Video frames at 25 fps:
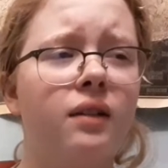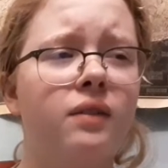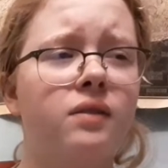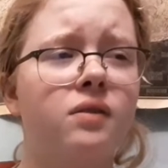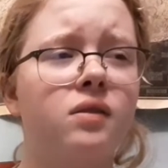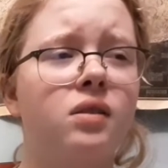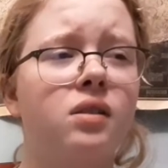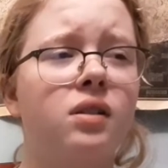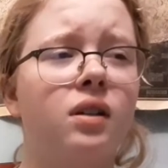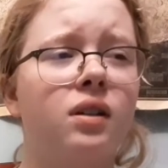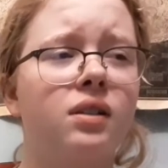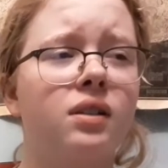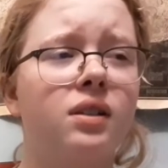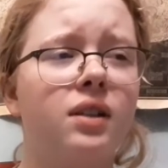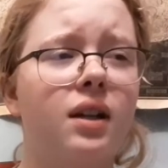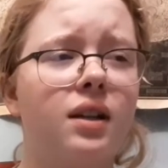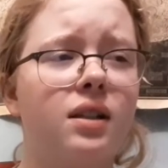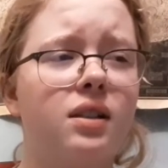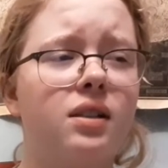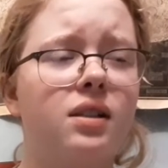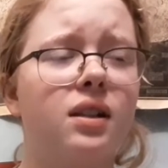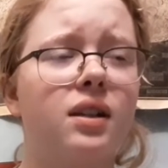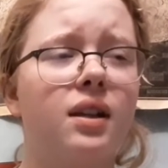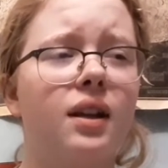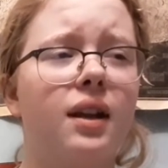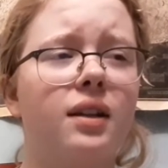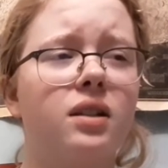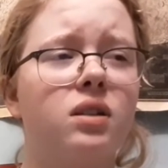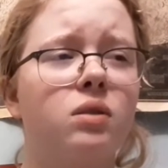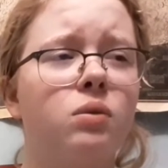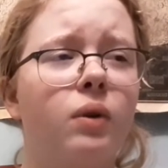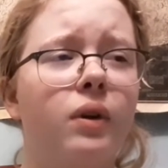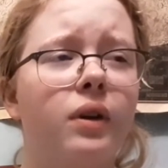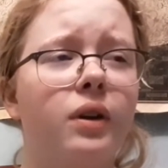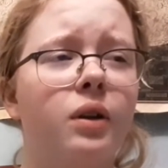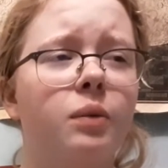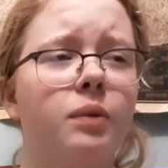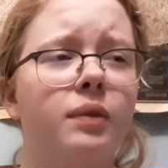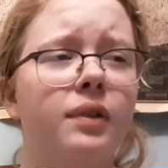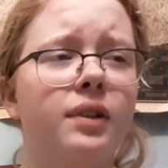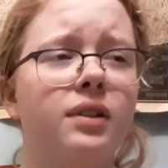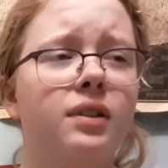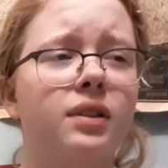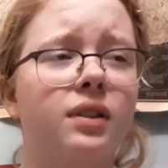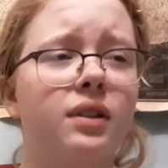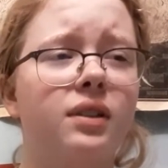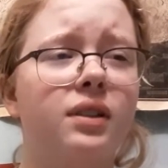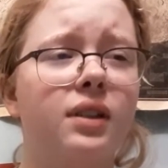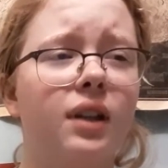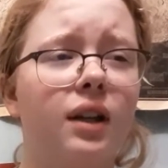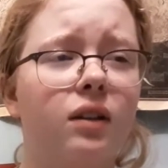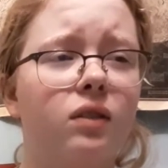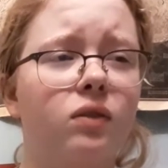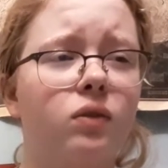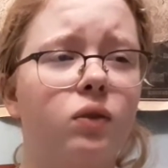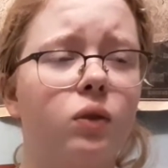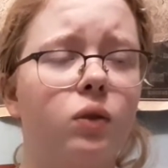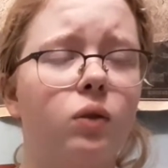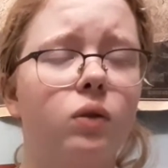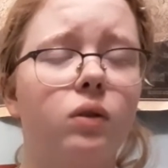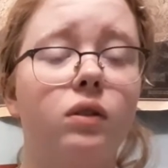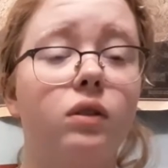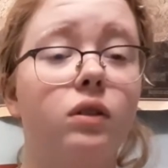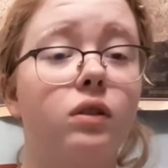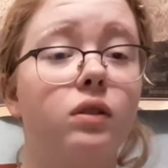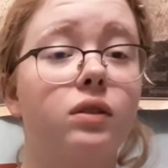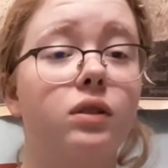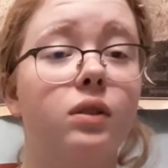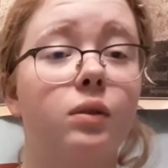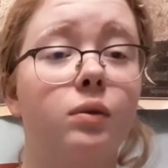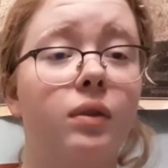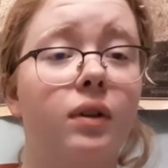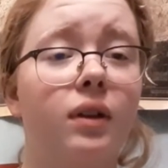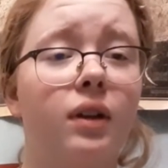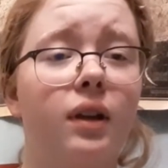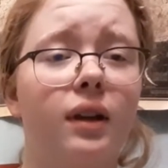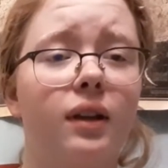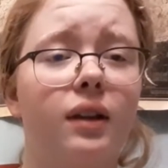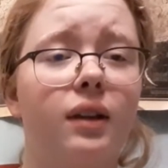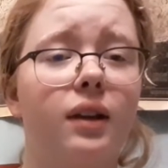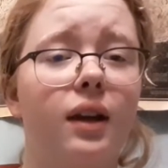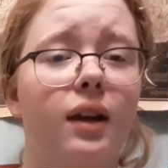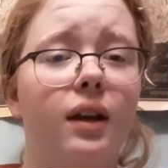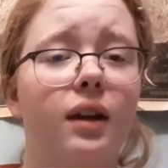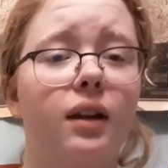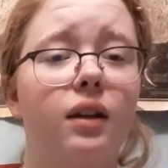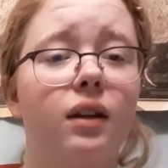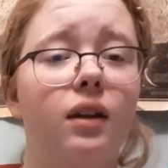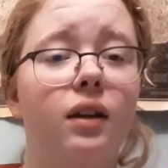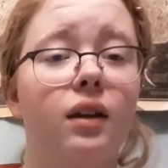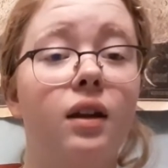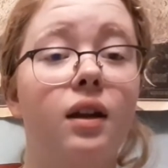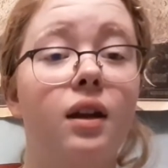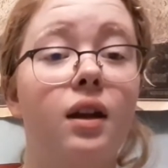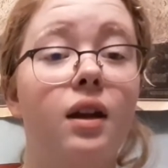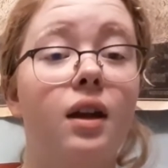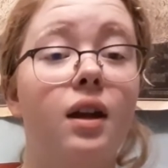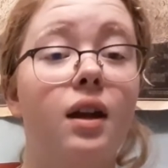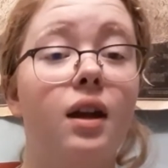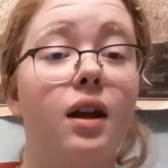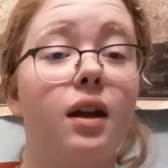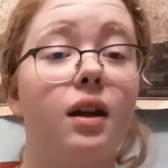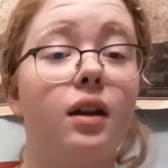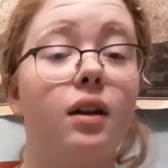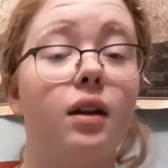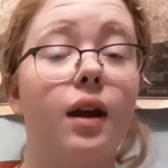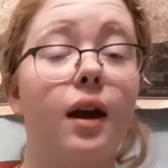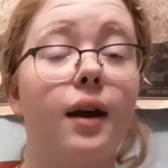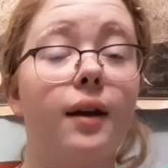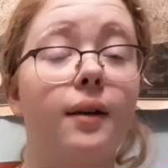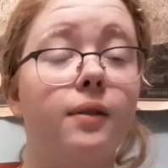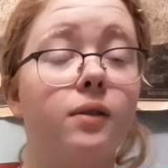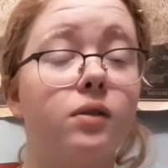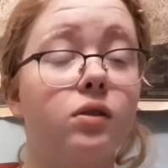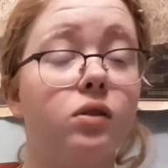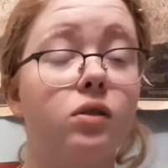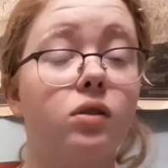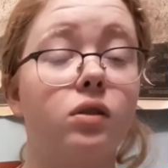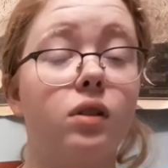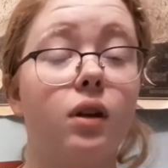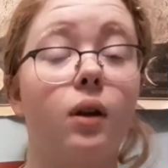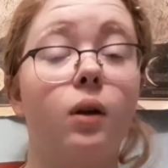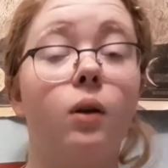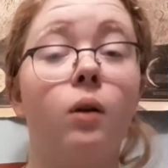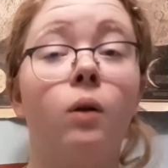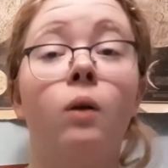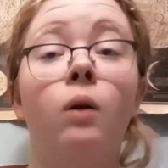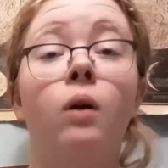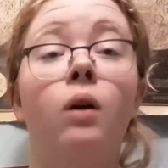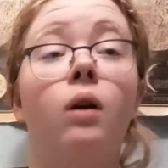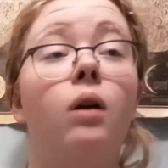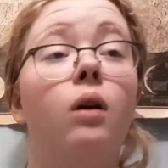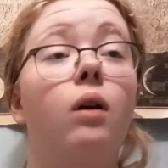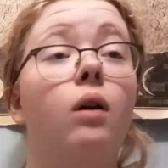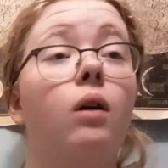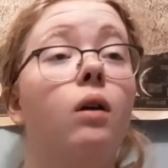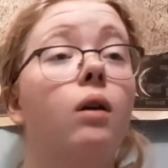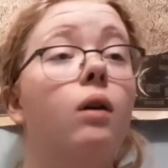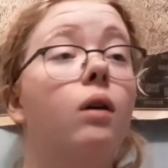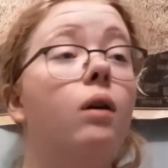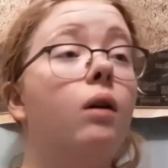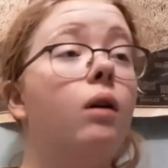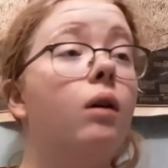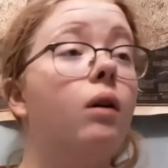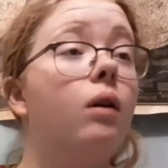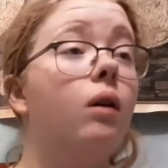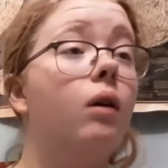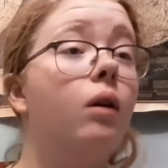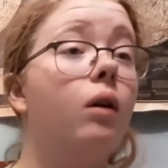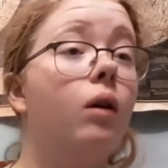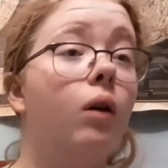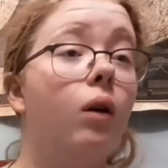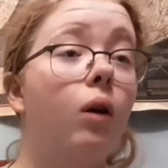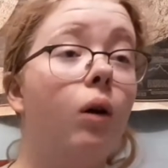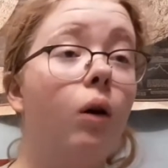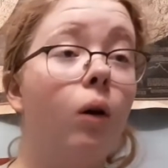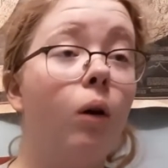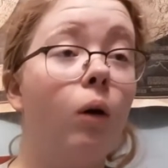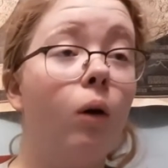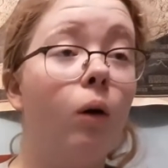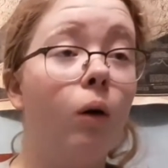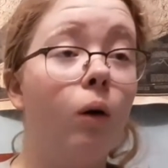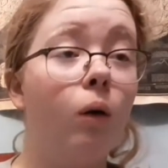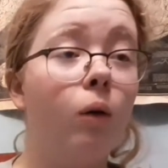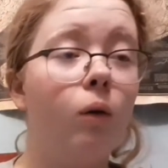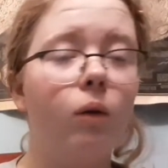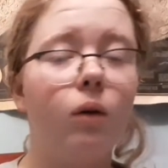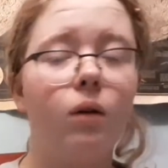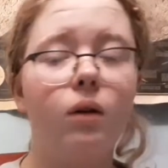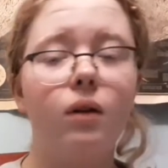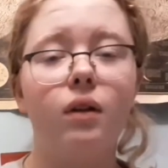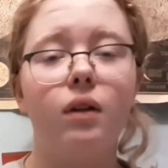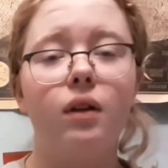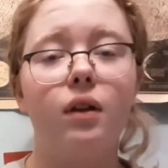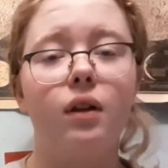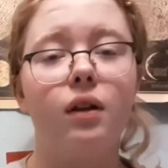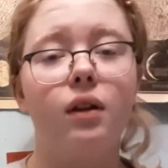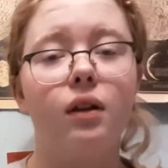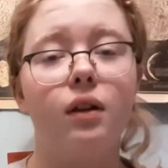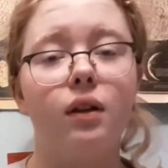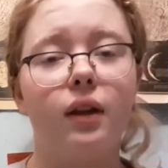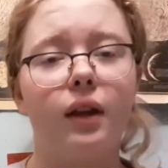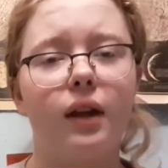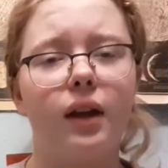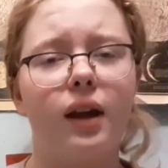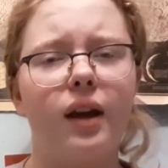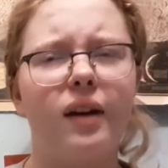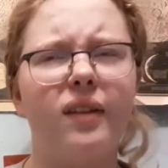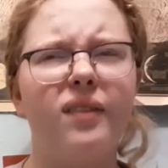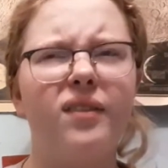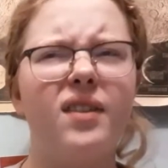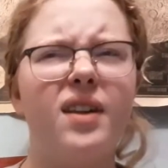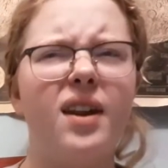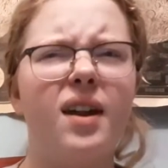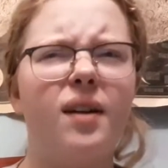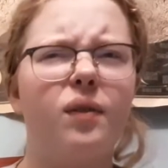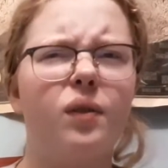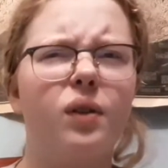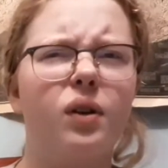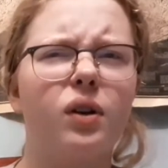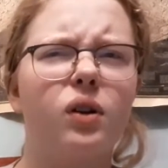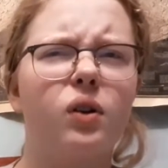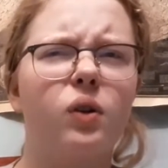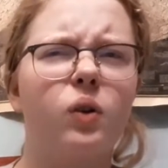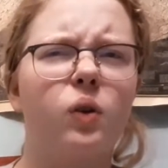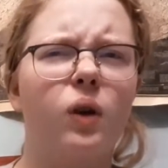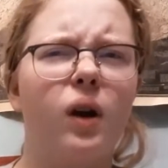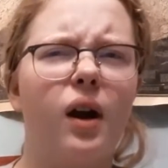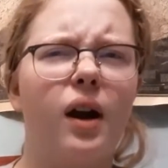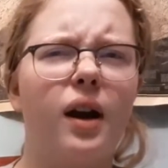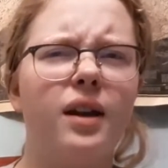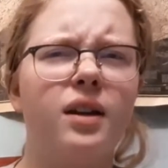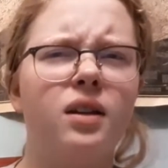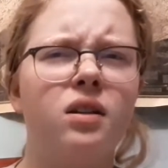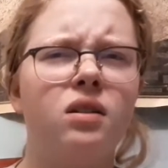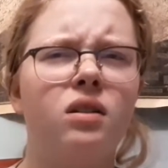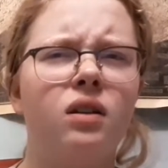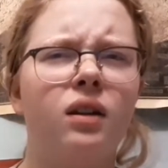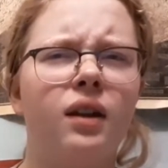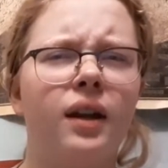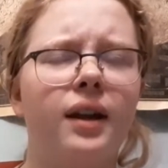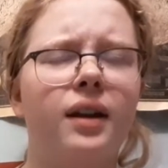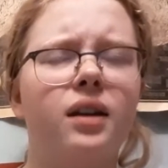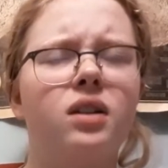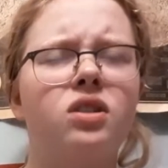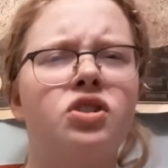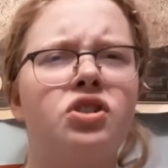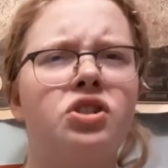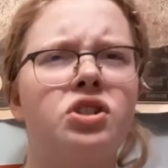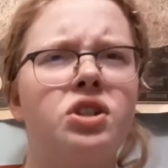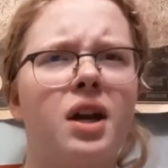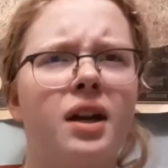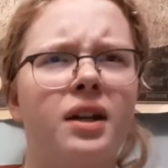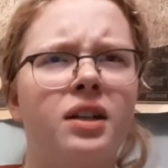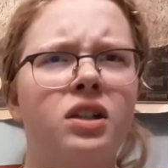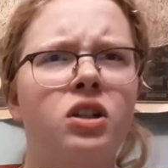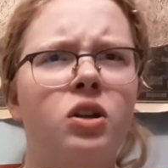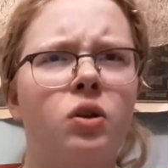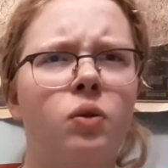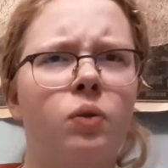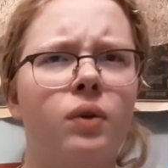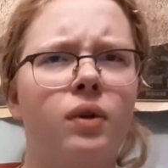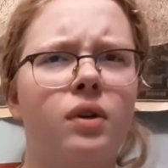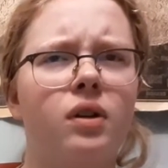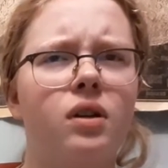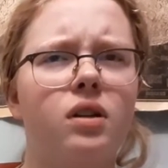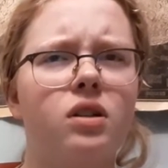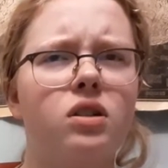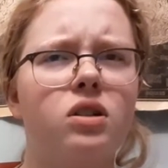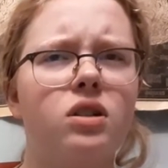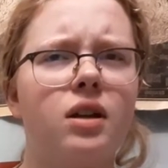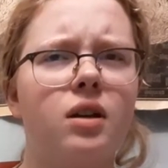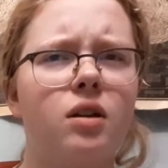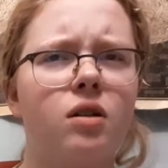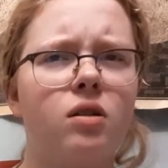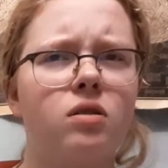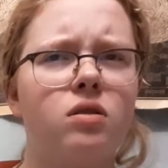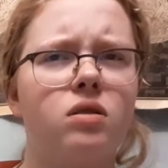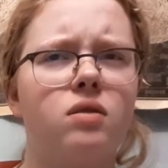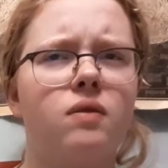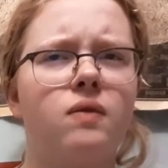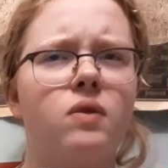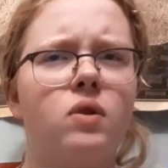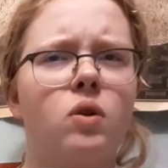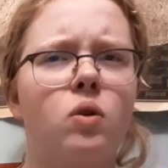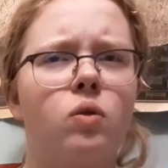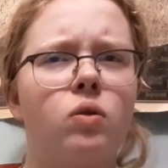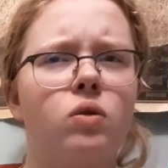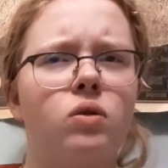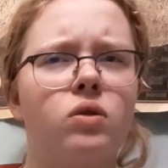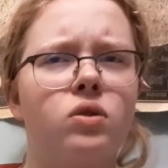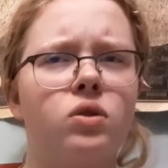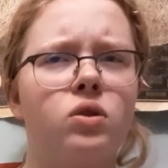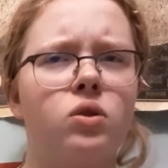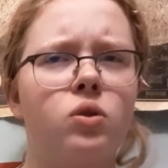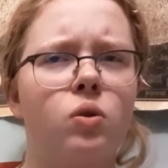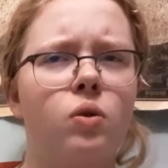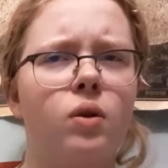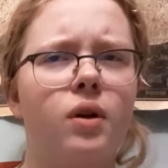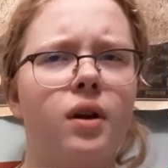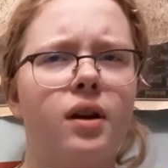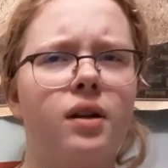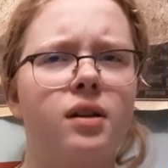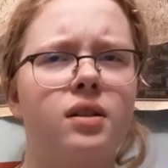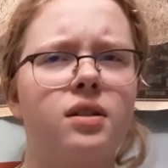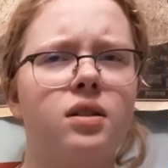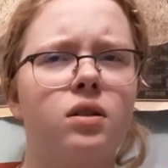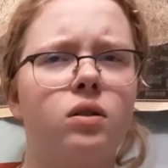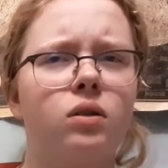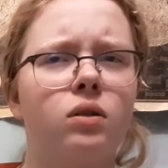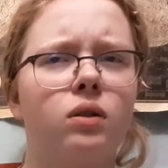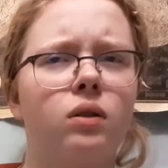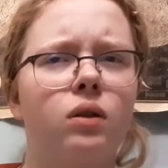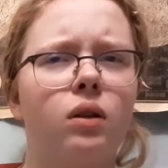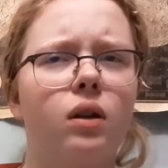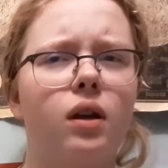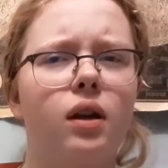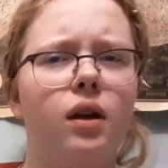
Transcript: of success, and that's why you'll be successful, or something like that. And I was just like, oh, like, I've never cried, like, genuine tears of joy until,